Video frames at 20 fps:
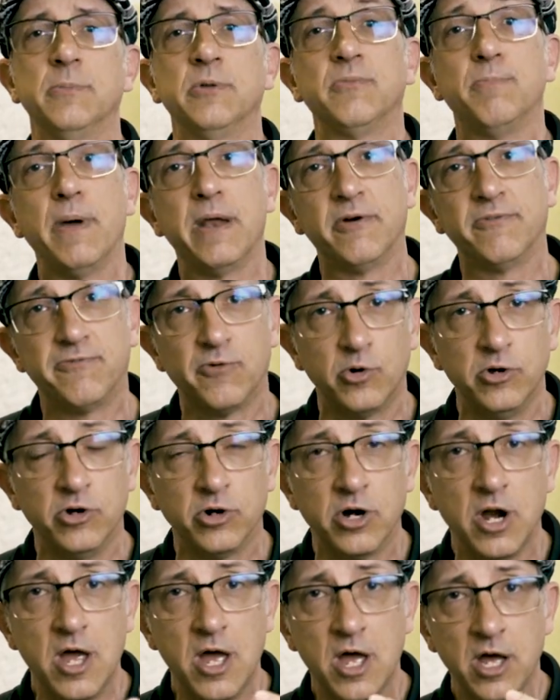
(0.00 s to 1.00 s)
It's better for
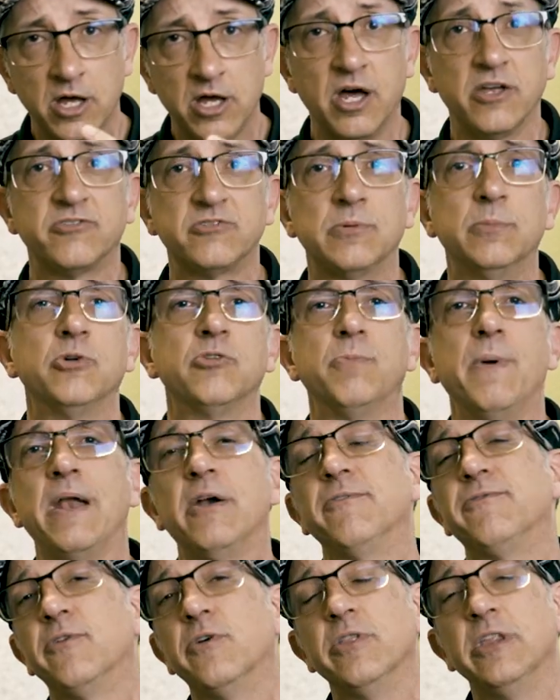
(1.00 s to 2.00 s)
your customers,
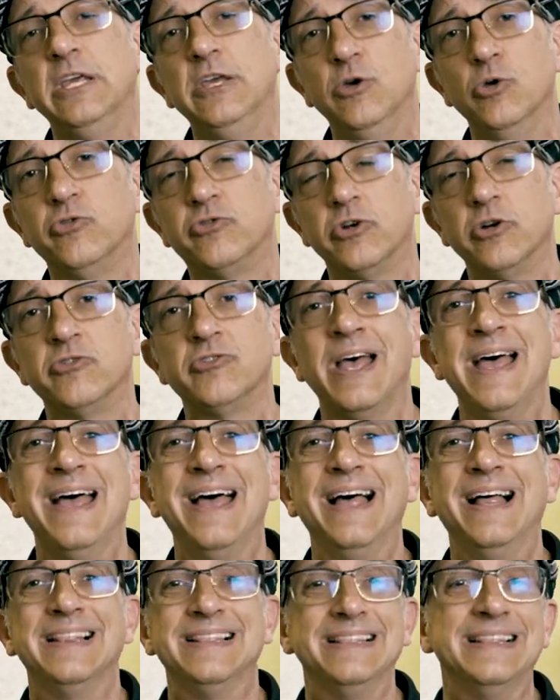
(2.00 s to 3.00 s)
better for the users,
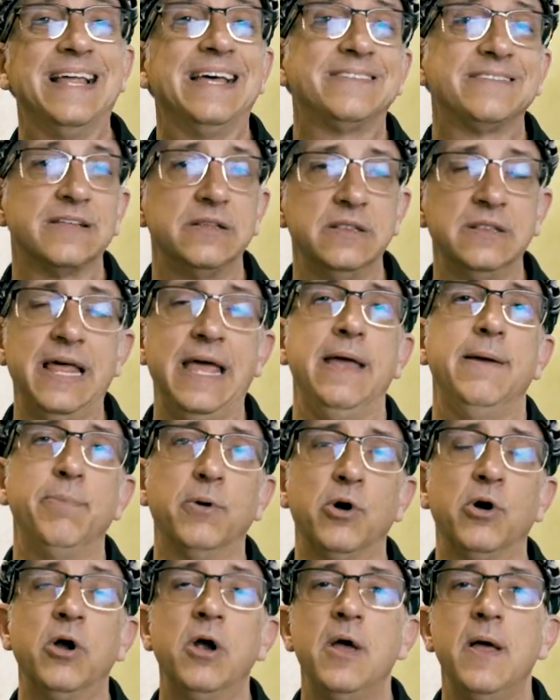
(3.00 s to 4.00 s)
less
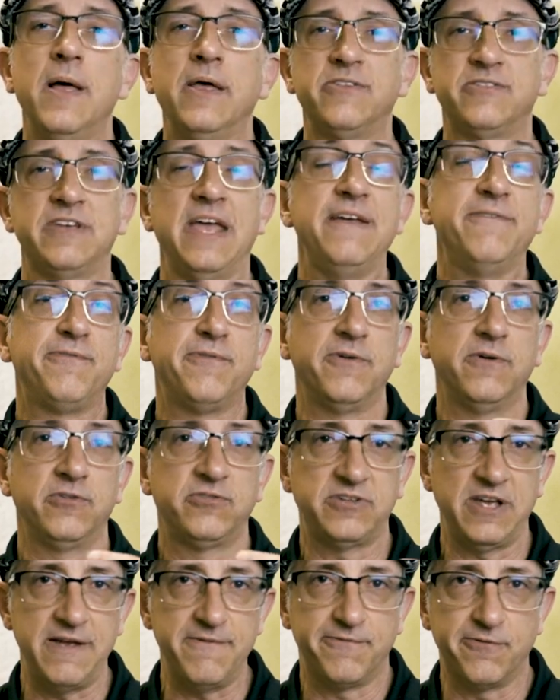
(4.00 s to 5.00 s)
labor,
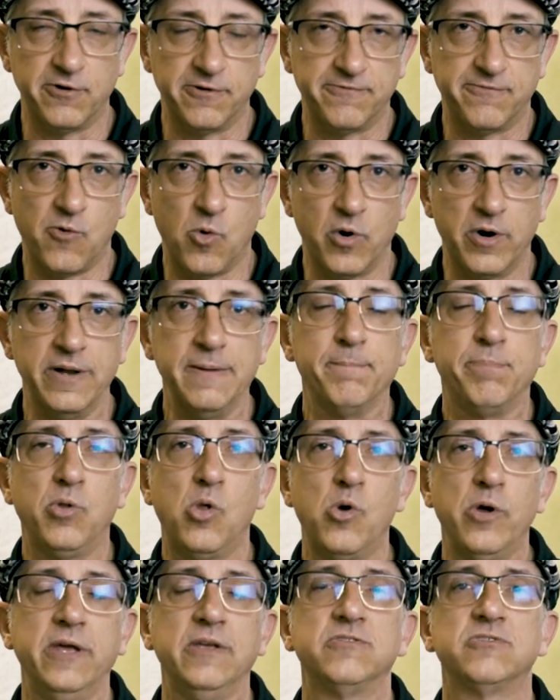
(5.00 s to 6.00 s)
safer for
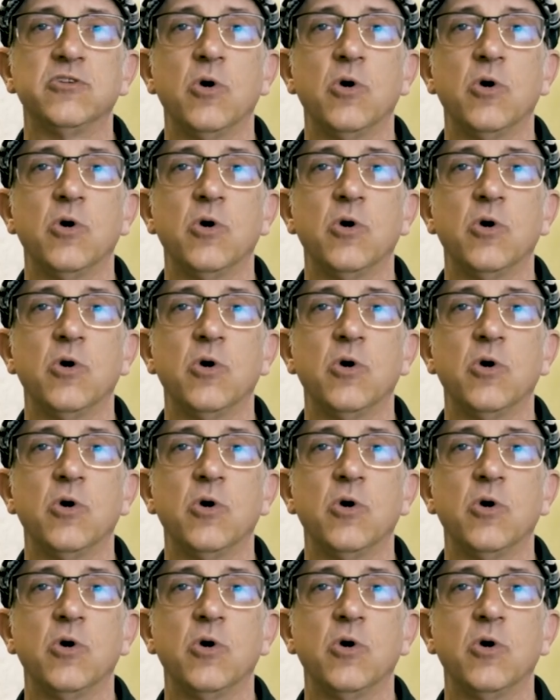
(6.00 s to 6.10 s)
employees.